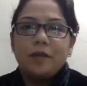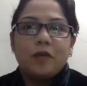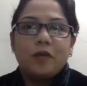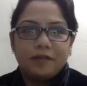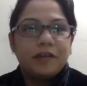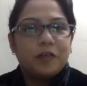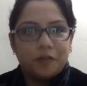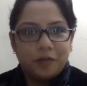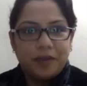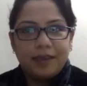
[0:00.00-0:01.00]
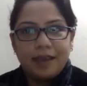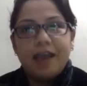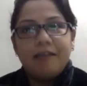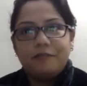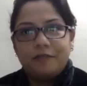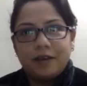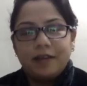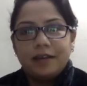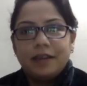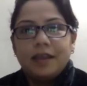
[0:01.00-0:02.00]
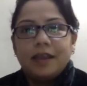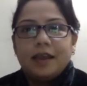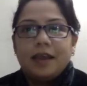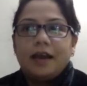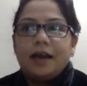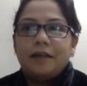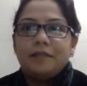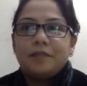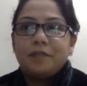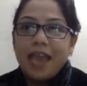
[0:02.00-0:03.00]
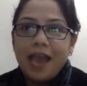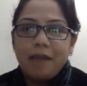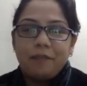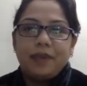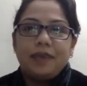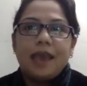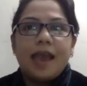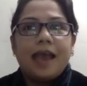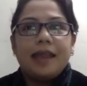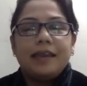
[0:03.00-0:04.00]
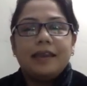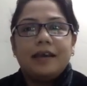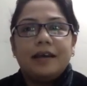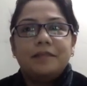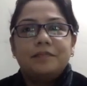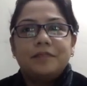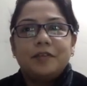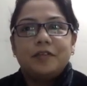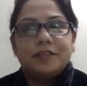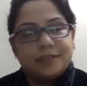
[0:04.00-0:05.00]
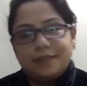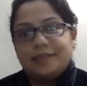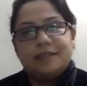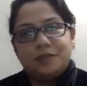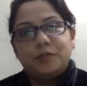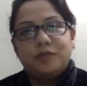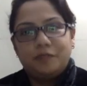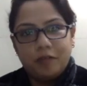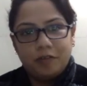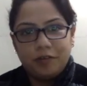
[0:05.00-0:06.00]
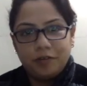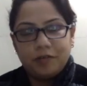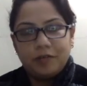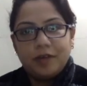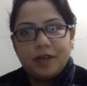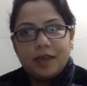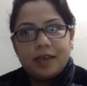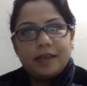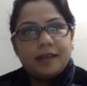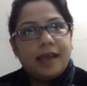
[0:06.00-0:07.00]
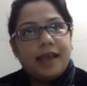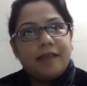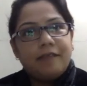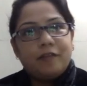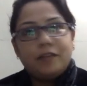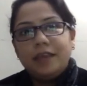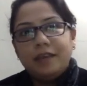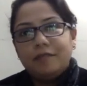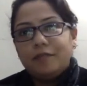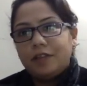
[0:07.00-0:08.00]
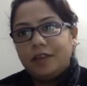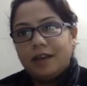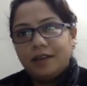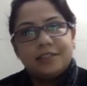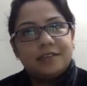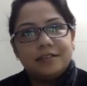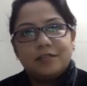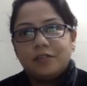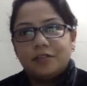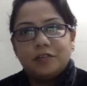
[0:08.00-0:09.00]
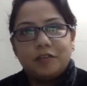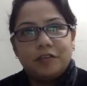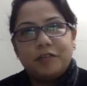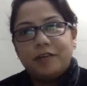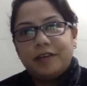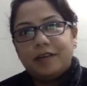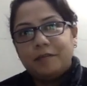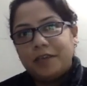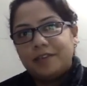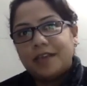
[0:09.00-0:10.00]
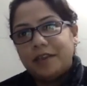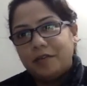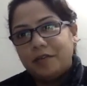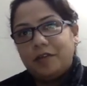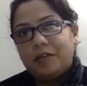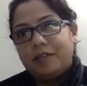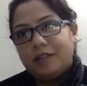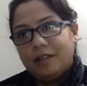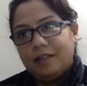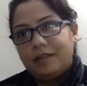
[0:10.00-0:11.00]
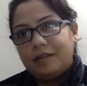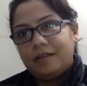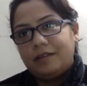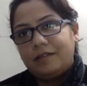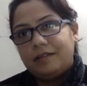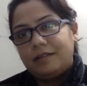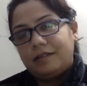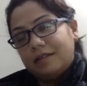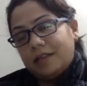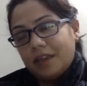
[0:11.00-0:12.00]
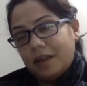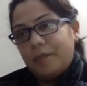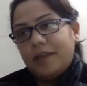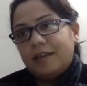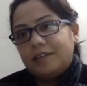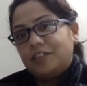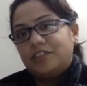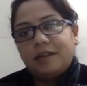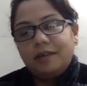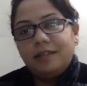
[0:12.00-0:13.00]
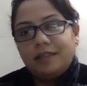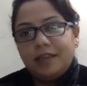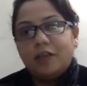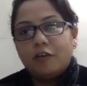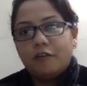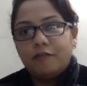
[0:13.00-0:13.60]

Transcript: whatever you're doing, have fun, be happy, and the success would follow you. And for the youngsters also, because I know, the young players, they generally think of